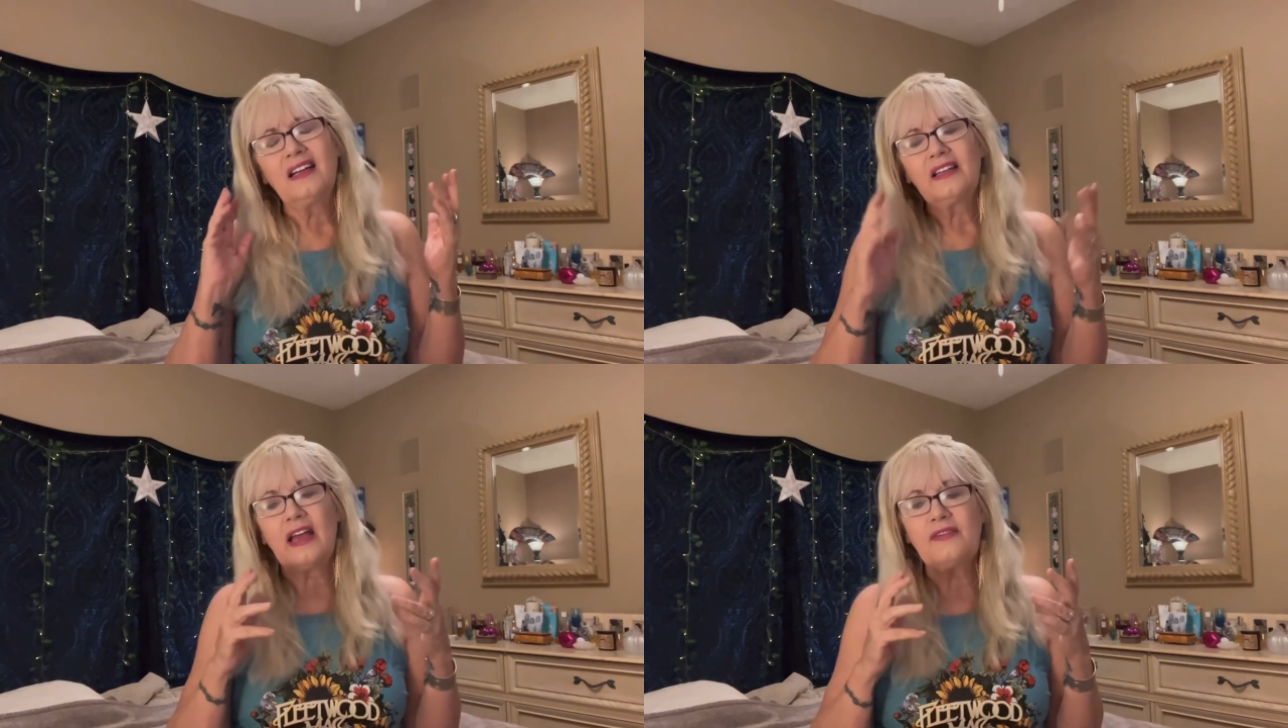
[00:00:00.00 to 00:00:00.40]

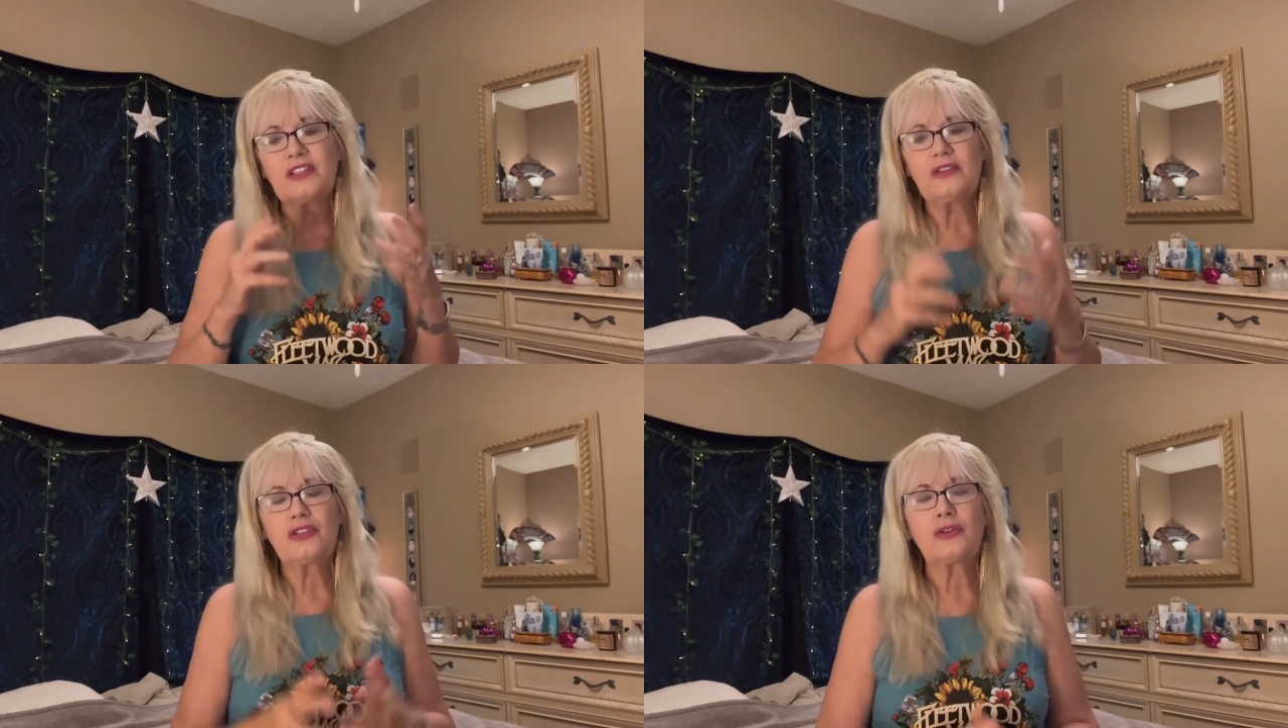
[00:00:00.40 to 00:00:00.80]

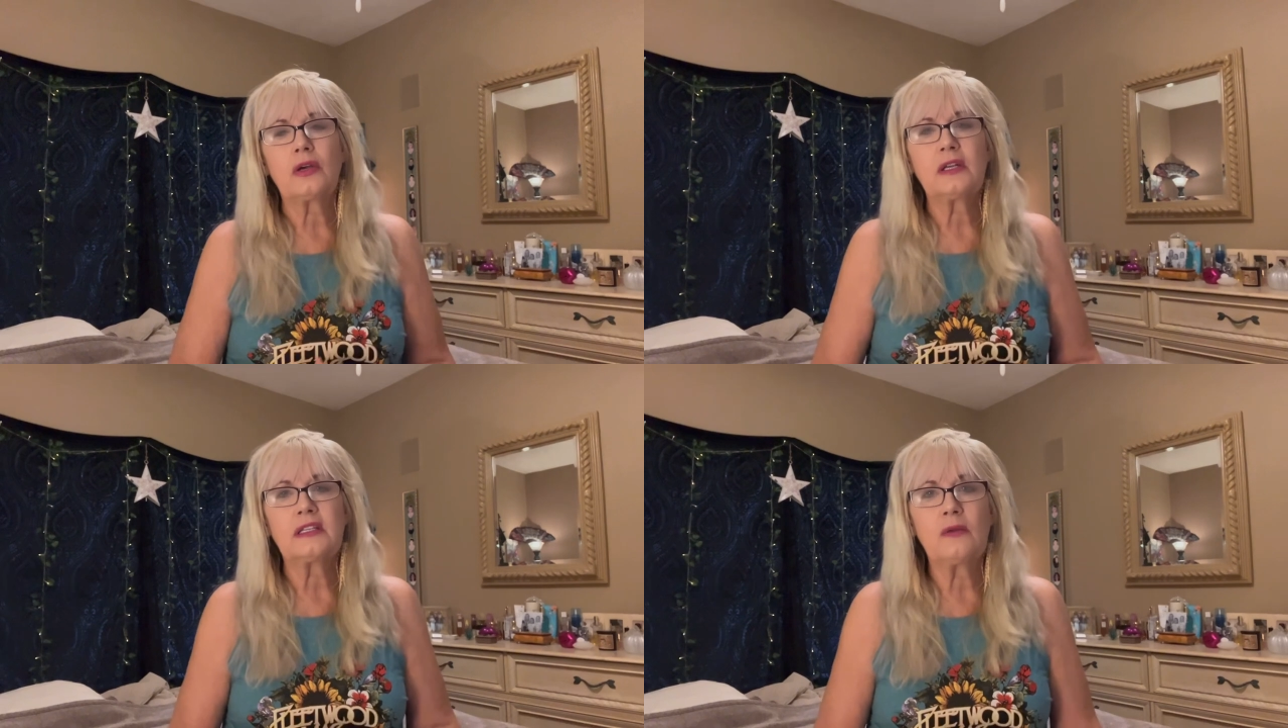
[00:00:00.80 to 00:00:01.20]
Life's too
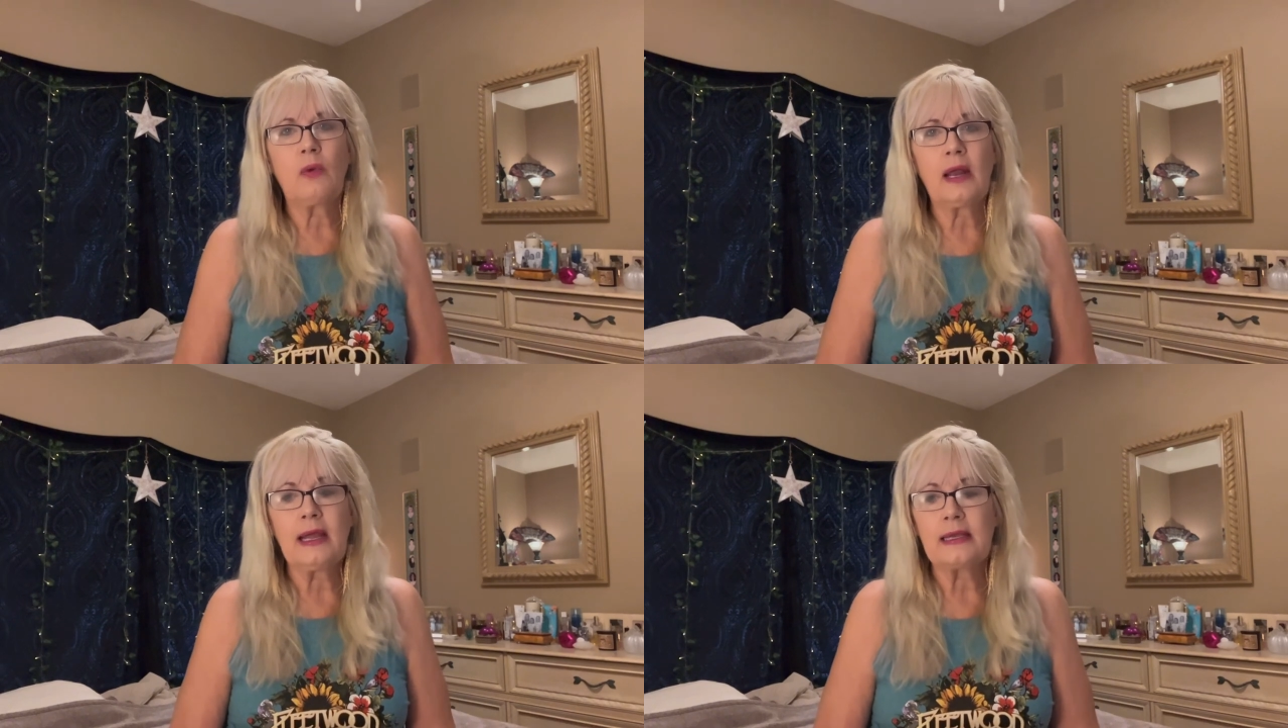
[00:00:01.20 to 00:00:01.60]
short, didn't
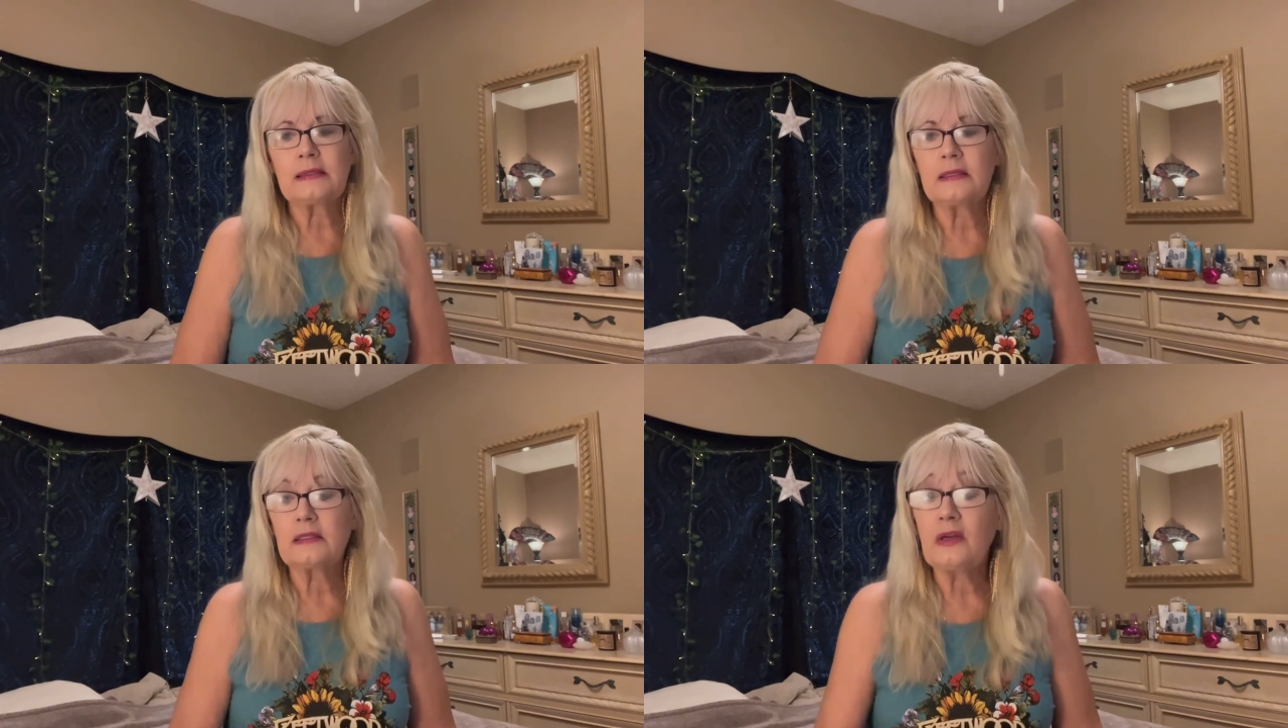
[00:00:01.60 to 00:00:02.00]
want to hassle it.